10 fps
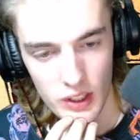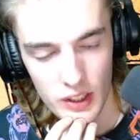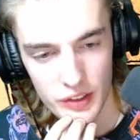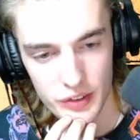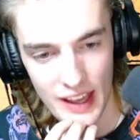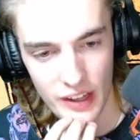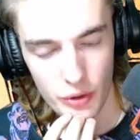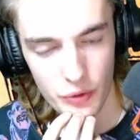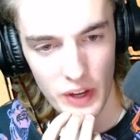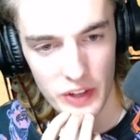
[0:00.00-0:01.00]

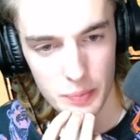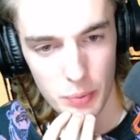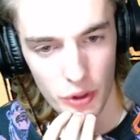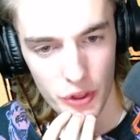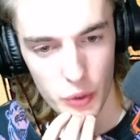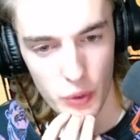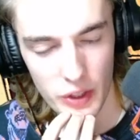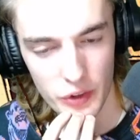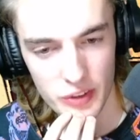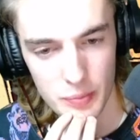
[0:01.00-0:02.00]
sacrifice both the
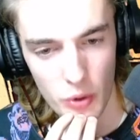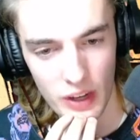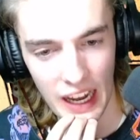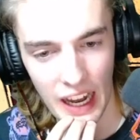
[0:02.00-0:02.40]
greater smoke